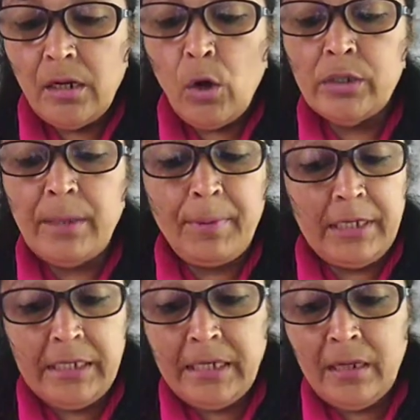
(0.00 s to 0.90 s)
On the
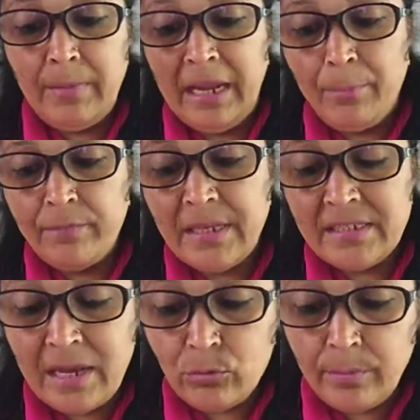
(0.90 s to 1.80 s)
political map of the
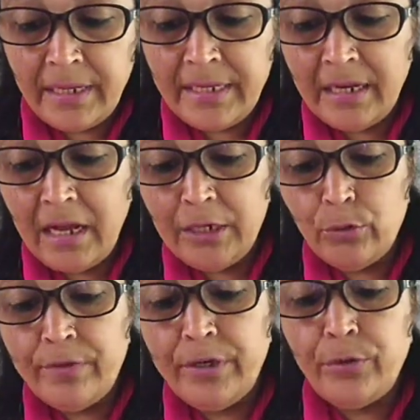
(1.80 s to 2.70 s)
South America, you
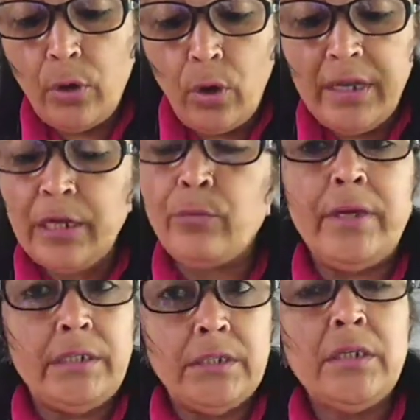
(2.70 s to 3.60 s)
will draw
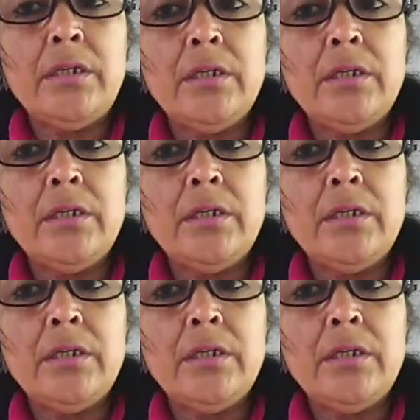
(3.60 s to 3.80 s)
equator.